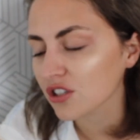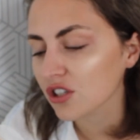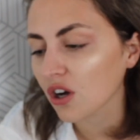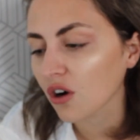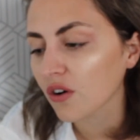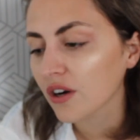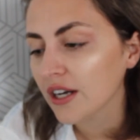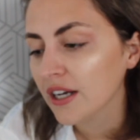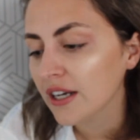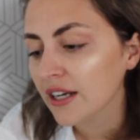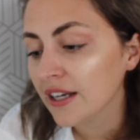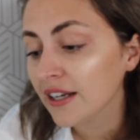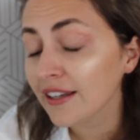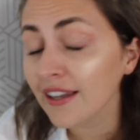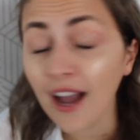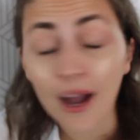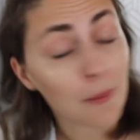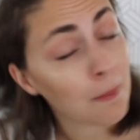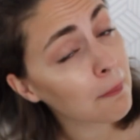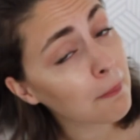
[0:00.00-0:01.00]
So
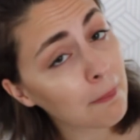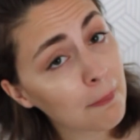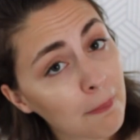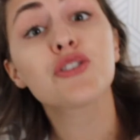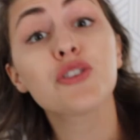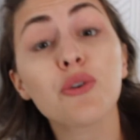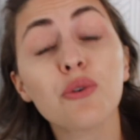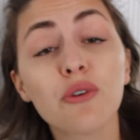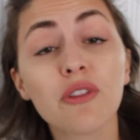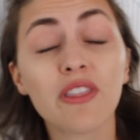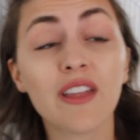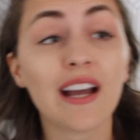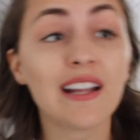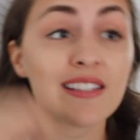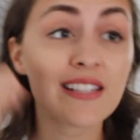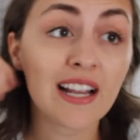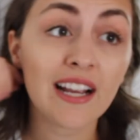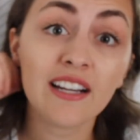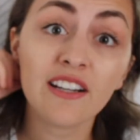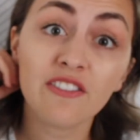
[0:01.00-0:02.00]
yeah. So
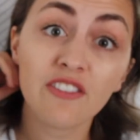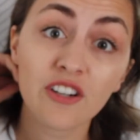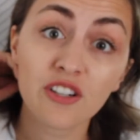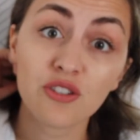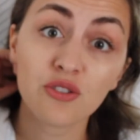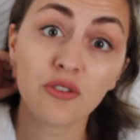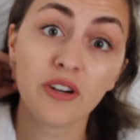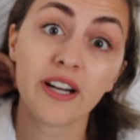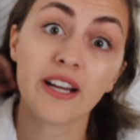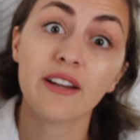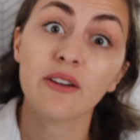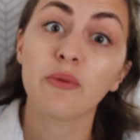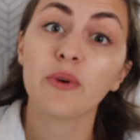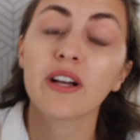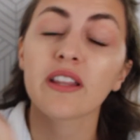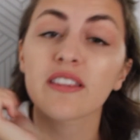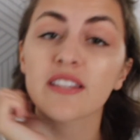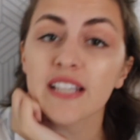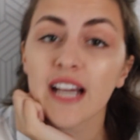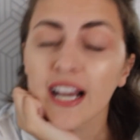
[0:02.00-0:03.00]
that's kind of our story
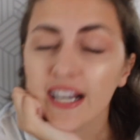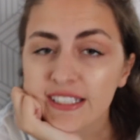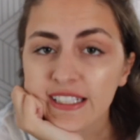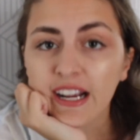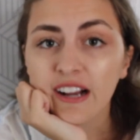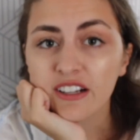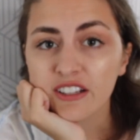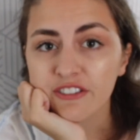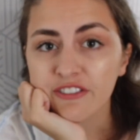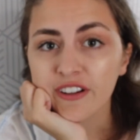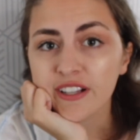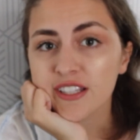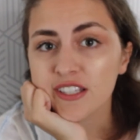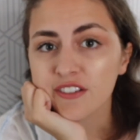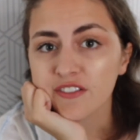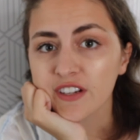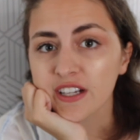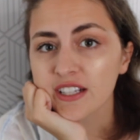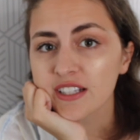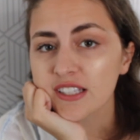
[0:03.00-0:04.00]
with tactile
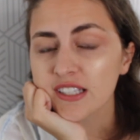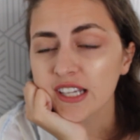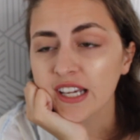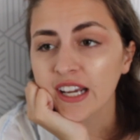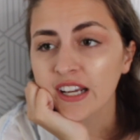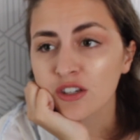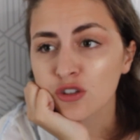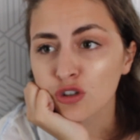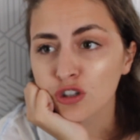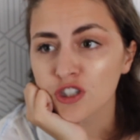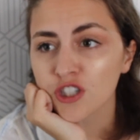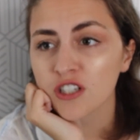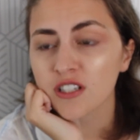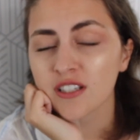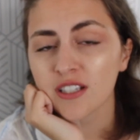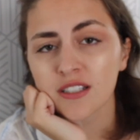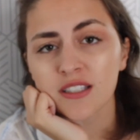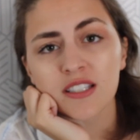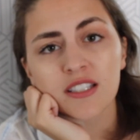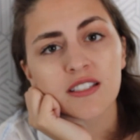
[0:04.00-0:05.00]
defensiveness and George's
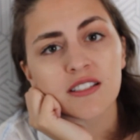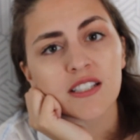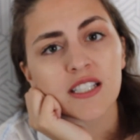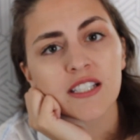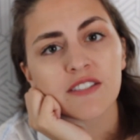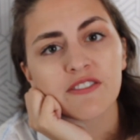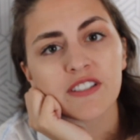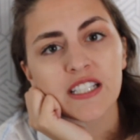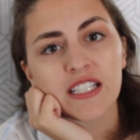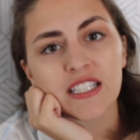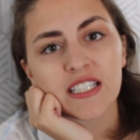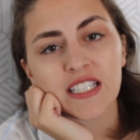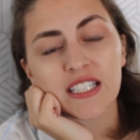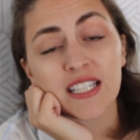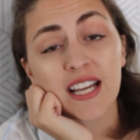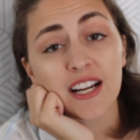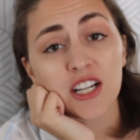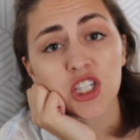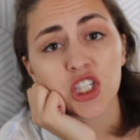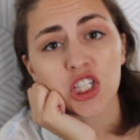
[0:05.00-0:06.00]
sensitivity to
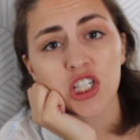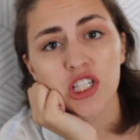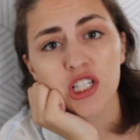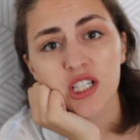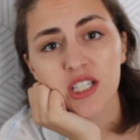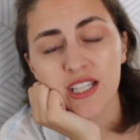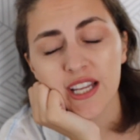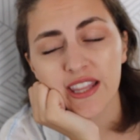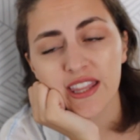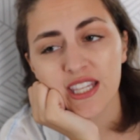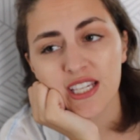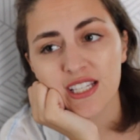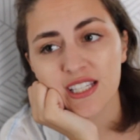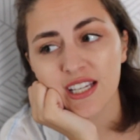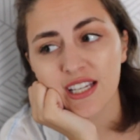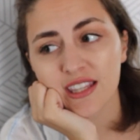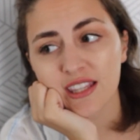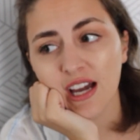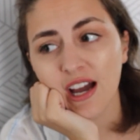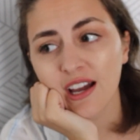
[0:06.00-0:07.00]
textures and things
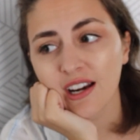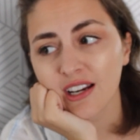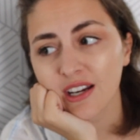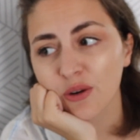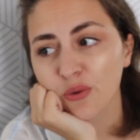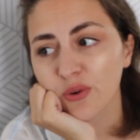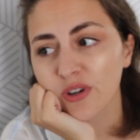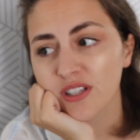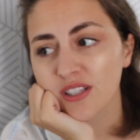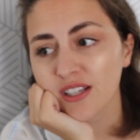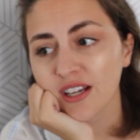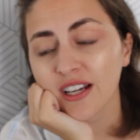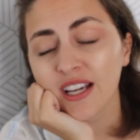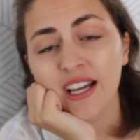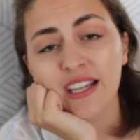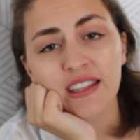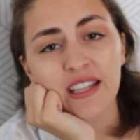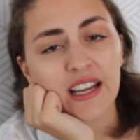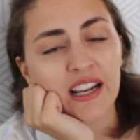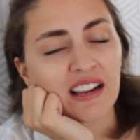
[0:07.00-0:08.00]
like that. It was,
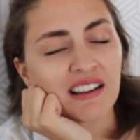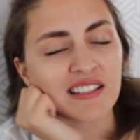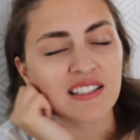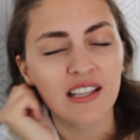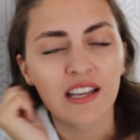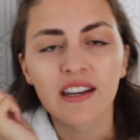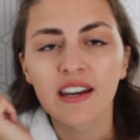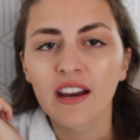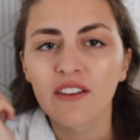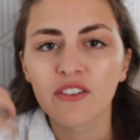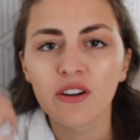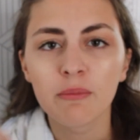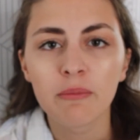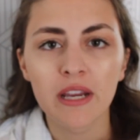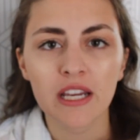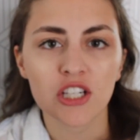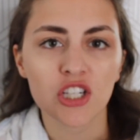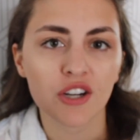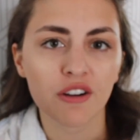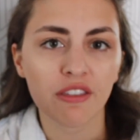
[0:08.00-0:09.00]
again, like I said, never a
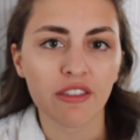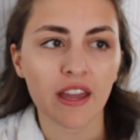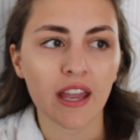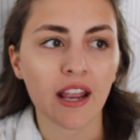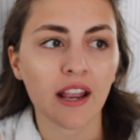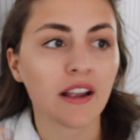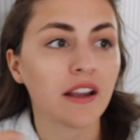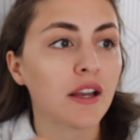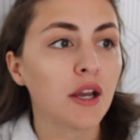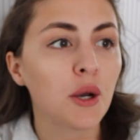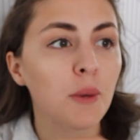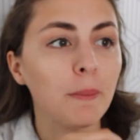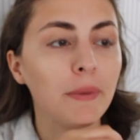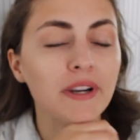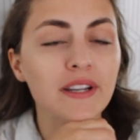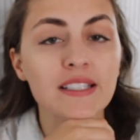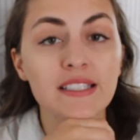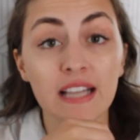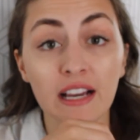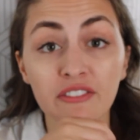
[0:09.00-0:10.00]
major thing,
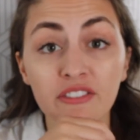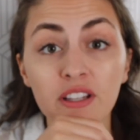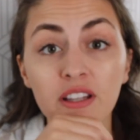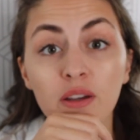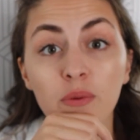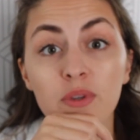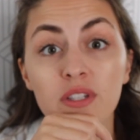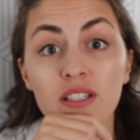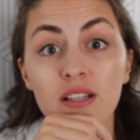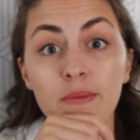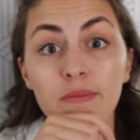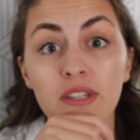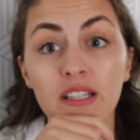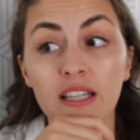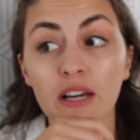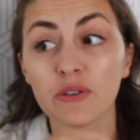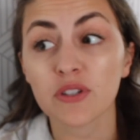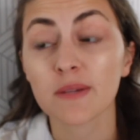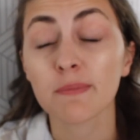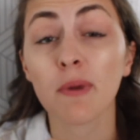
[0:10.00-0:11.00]
but it definitely was something
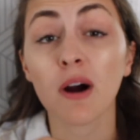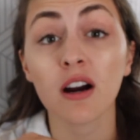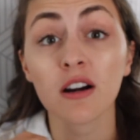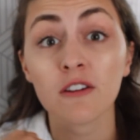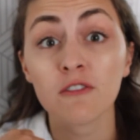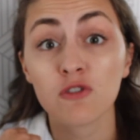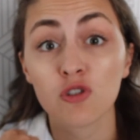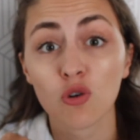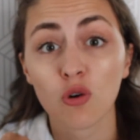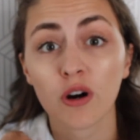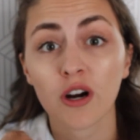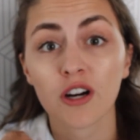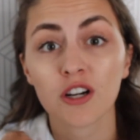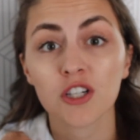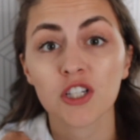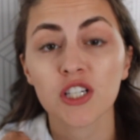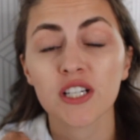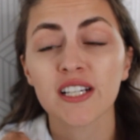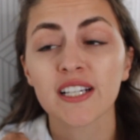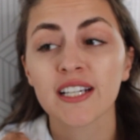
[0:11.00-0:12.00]
that was a part of
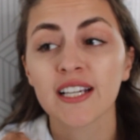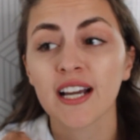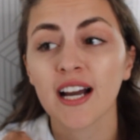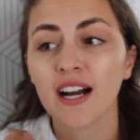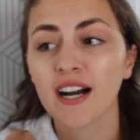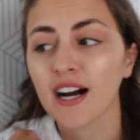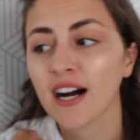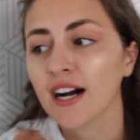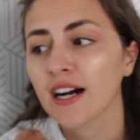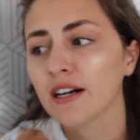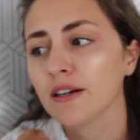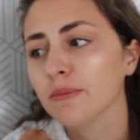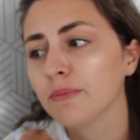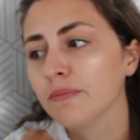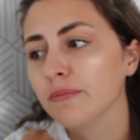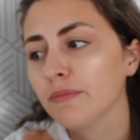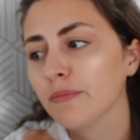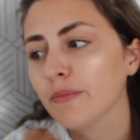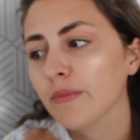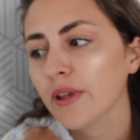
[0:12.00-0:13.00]
George
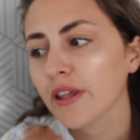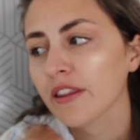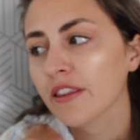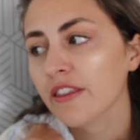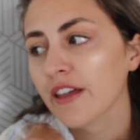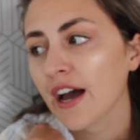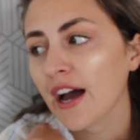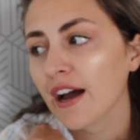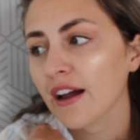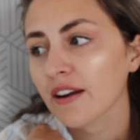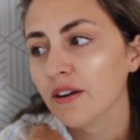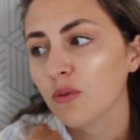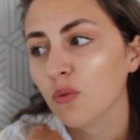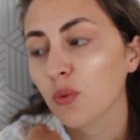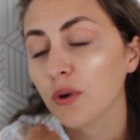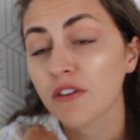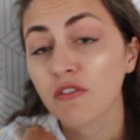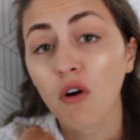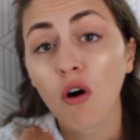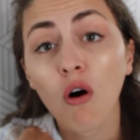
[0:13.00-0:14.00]
that
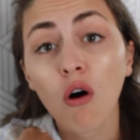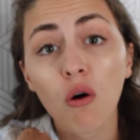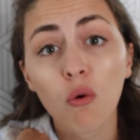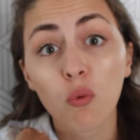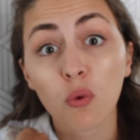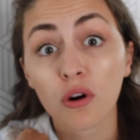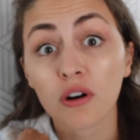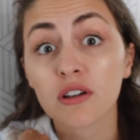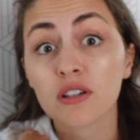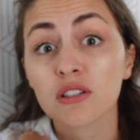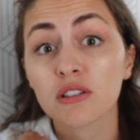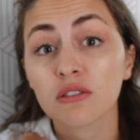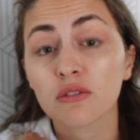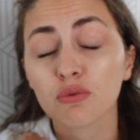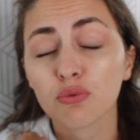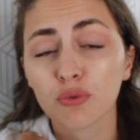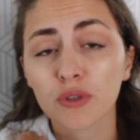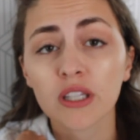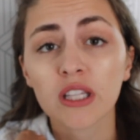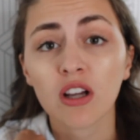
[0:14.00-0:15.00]
we've all worked
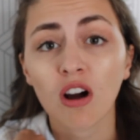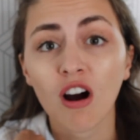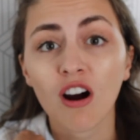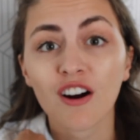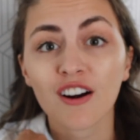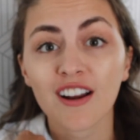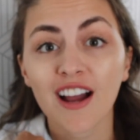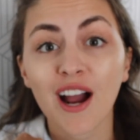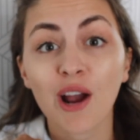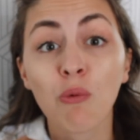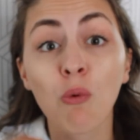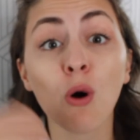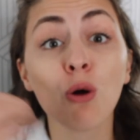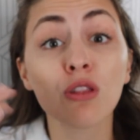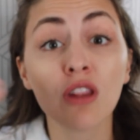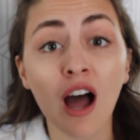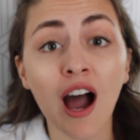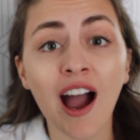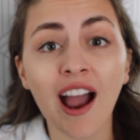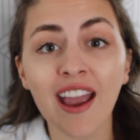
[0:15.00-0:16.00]
really hard. I
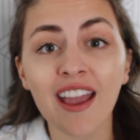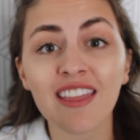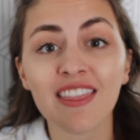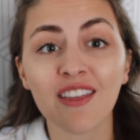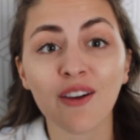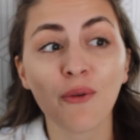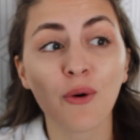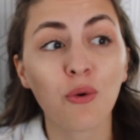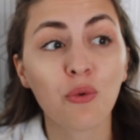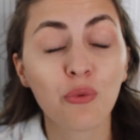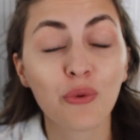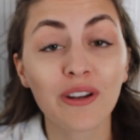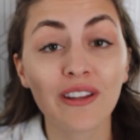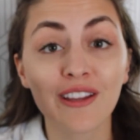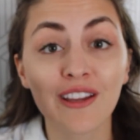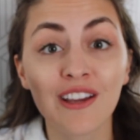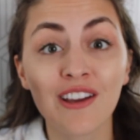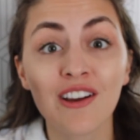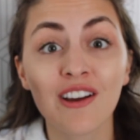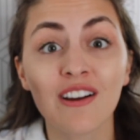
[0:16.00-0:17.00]
won't lie, there were
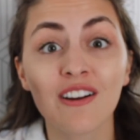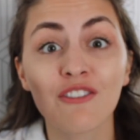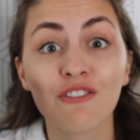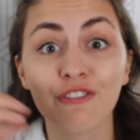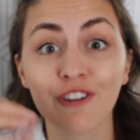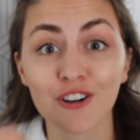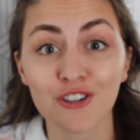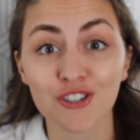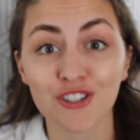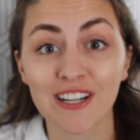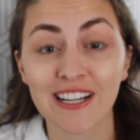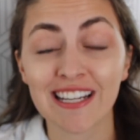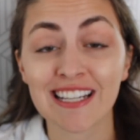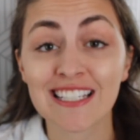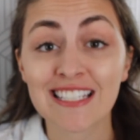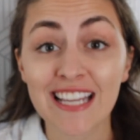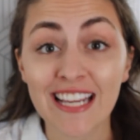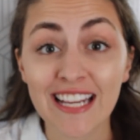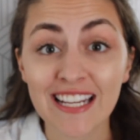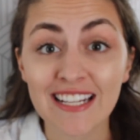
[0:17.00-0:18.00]
really
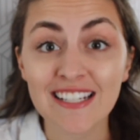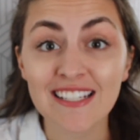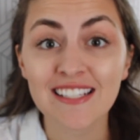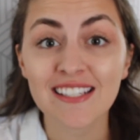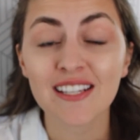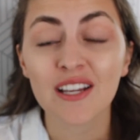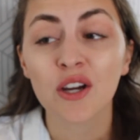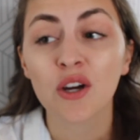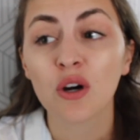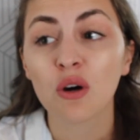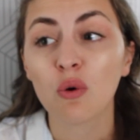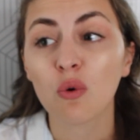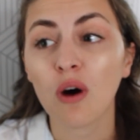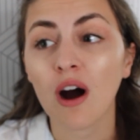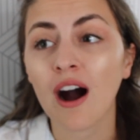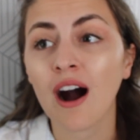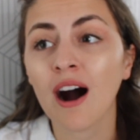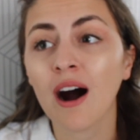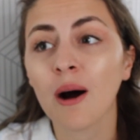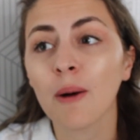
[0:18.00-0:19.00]
frustrating days
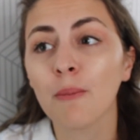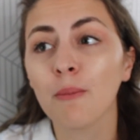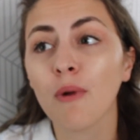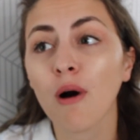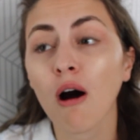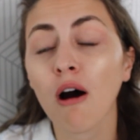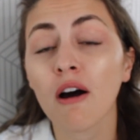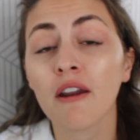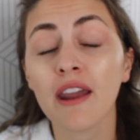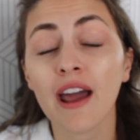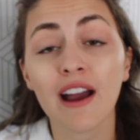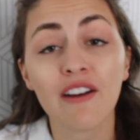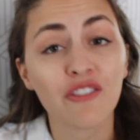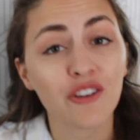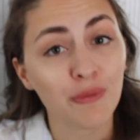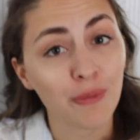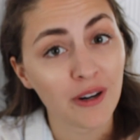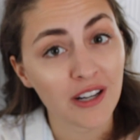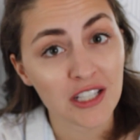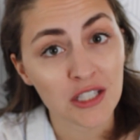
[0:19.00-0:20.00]
on
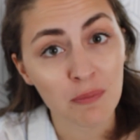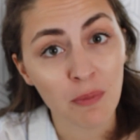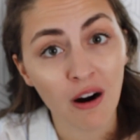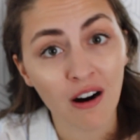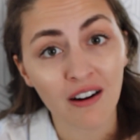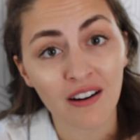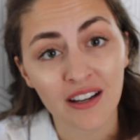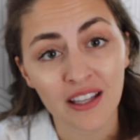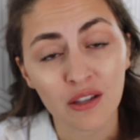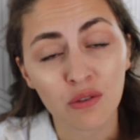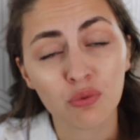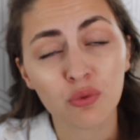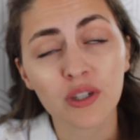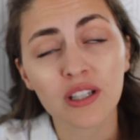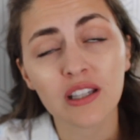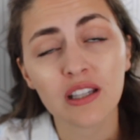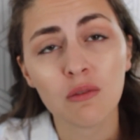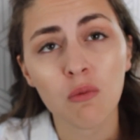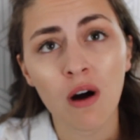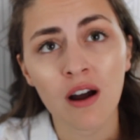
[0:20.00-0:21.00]
everybody's part. He
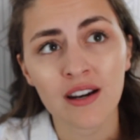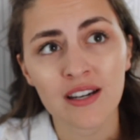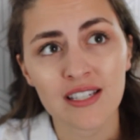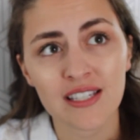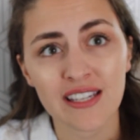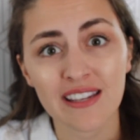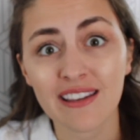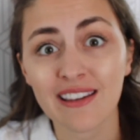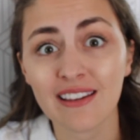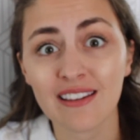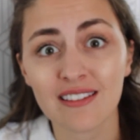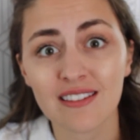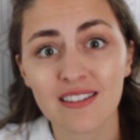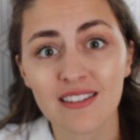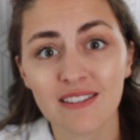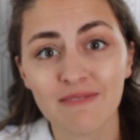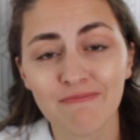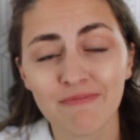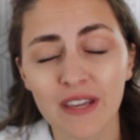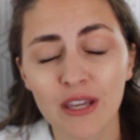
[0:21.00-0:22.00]
really wanted to eat.